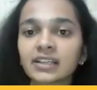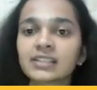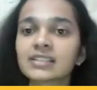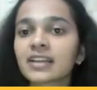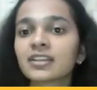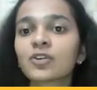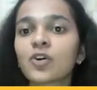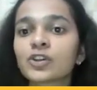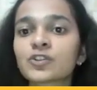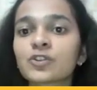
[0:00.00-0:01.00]
tins at the
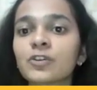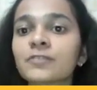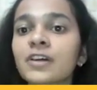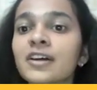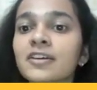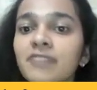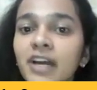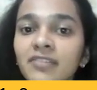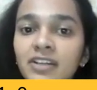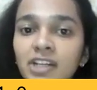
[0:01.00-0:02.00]
cost of
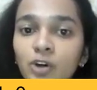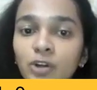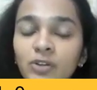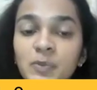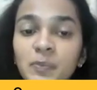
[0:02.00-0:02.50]
$500.